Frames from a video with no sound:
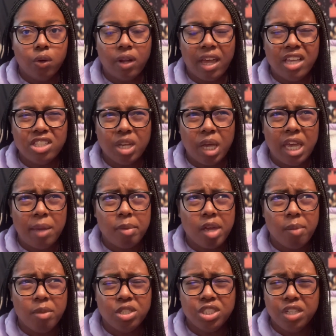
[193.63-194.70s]
like he's like he
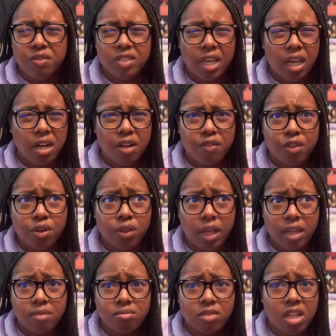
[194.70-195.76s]
became the chieftain of their
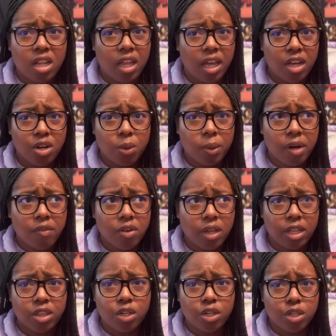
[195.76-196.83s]
like clan or whatever,
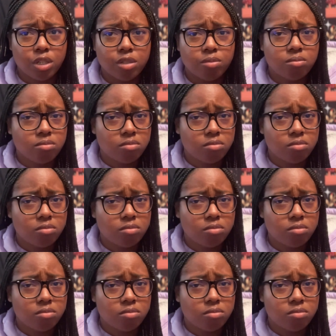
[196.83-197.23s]
like their